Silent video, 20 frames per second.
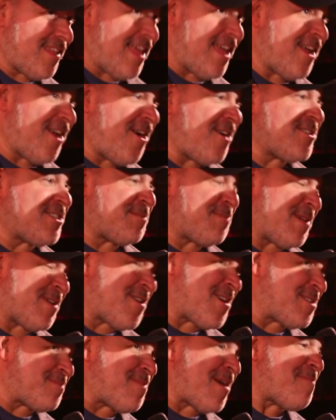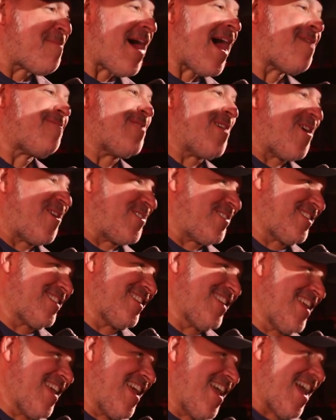It hurts because my mom
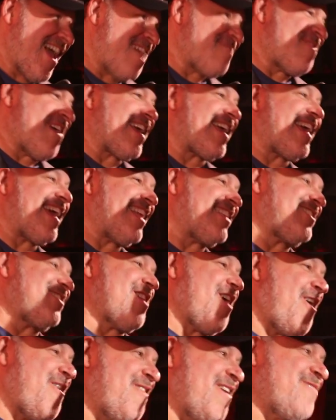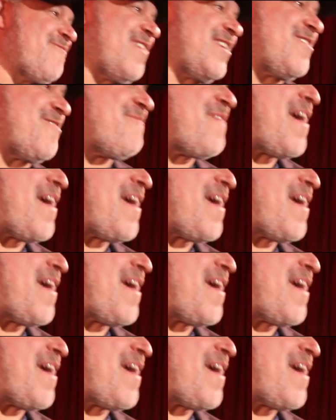knows, and my kids know. And when your